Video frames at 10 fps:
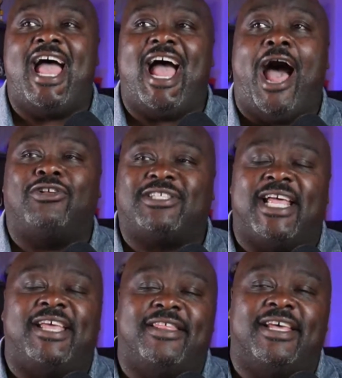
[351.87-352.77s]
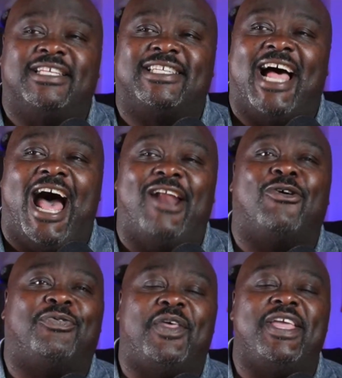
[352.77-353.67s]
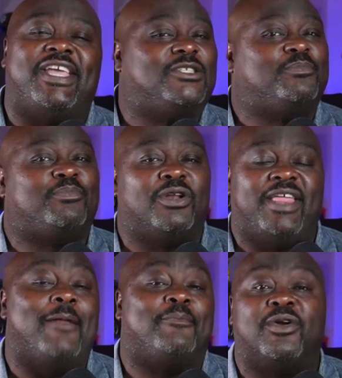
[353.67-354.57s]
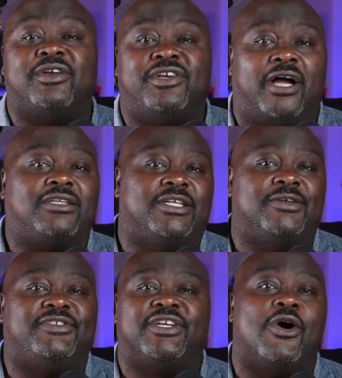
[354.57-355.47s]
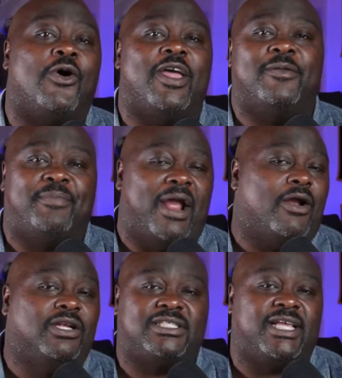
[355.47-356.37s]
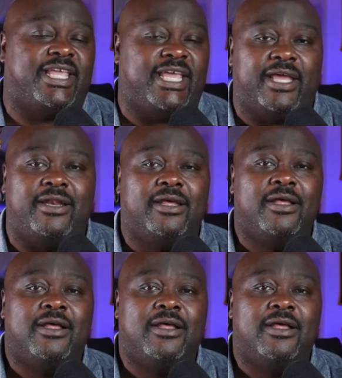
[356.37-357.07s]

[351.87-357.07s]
I'll say this. I don't think it's that productive to go embarrass the kid